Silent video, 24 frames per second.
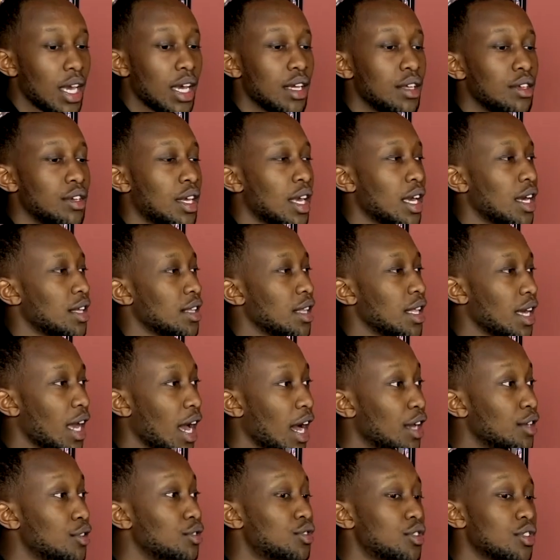So you
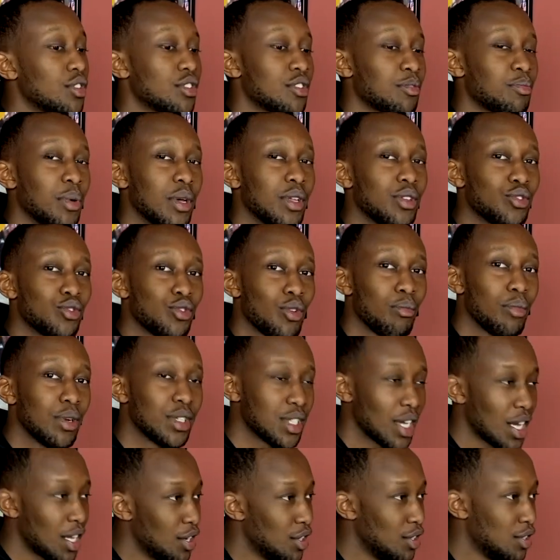can't like I used to spend
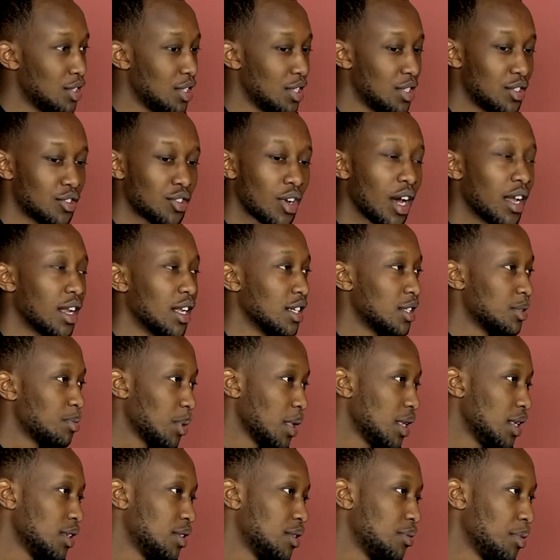so much energy trying
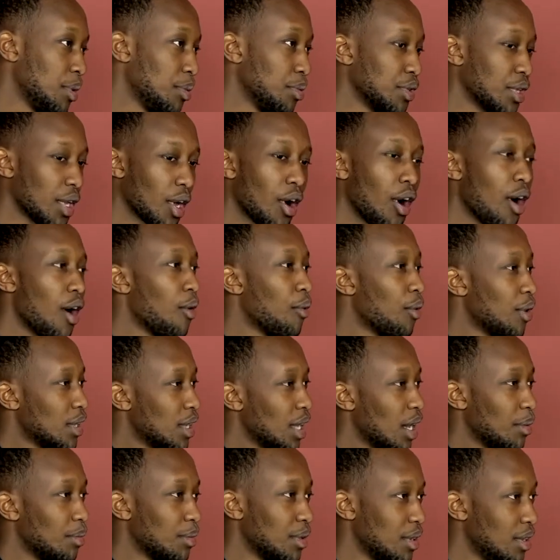to explain it to people. It's like,
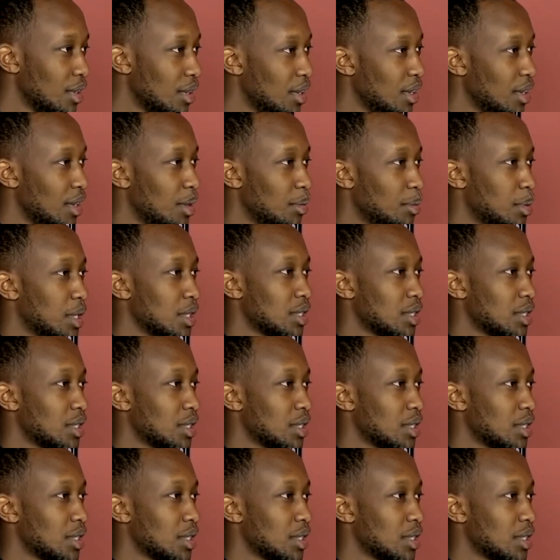oh, one day I'm gonna.